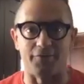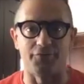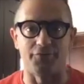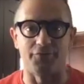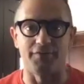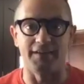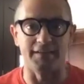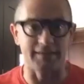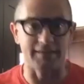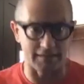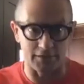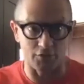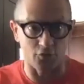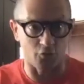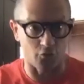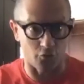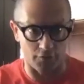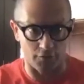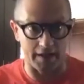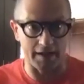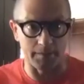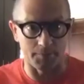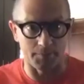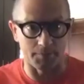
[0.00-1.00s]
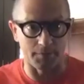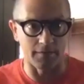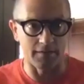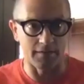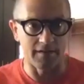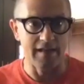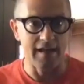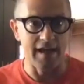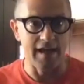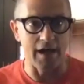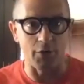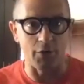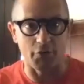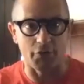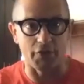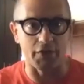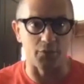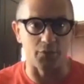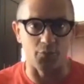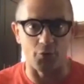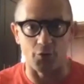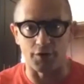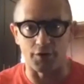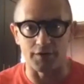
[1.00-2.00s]
It's incredible how that
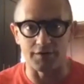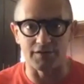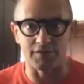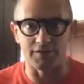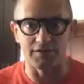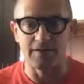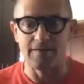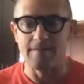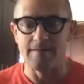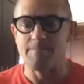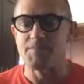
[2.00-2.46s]
works.